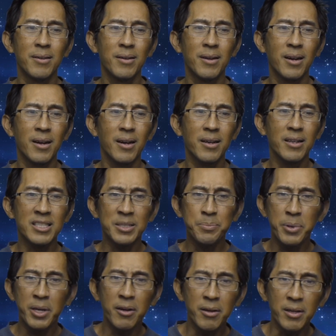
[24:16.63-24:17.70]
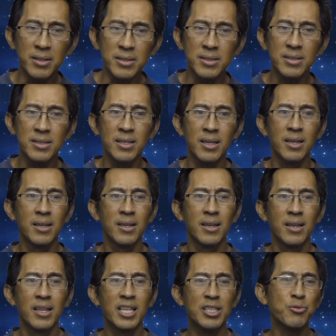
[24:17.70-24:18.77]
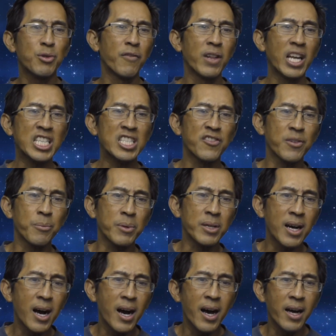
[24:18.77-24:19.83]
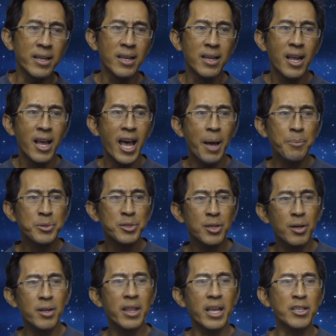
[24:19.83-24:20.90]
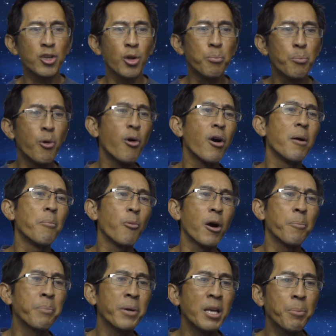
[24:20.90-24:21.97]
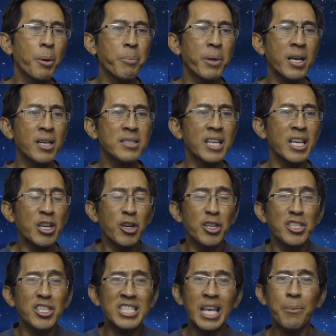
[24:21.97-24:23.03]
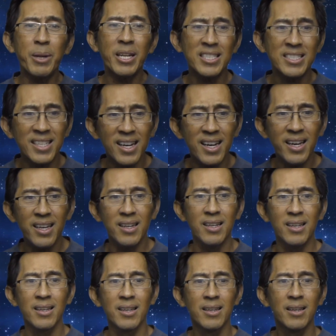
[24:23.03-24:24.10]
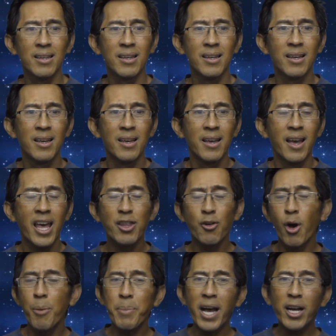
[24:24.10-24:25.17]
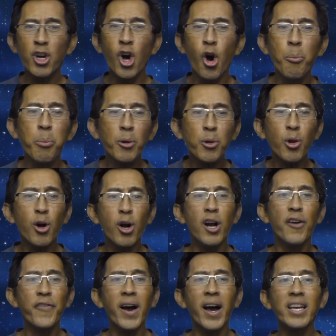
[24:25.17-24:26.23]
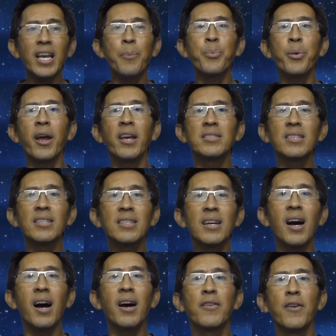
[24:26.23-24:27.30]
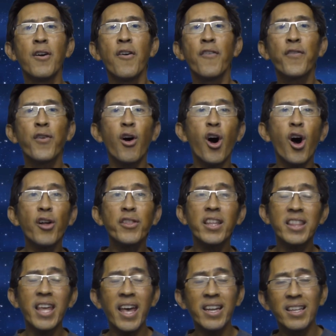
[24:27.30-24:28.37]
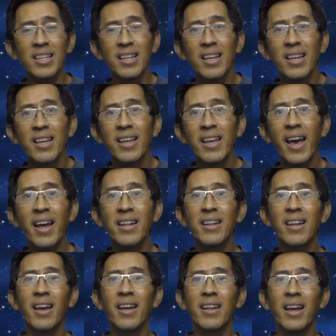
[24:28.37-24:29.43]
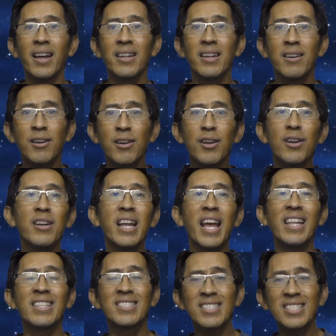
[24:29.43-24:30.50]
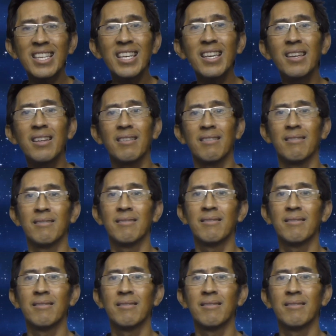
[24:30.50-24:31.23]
uh, experience, this revelation from God. I'm sure they told more and more people because they couldn't just keep it inside. And they went back home glorifying and praising God for all that they had had, uh, had heard and seen.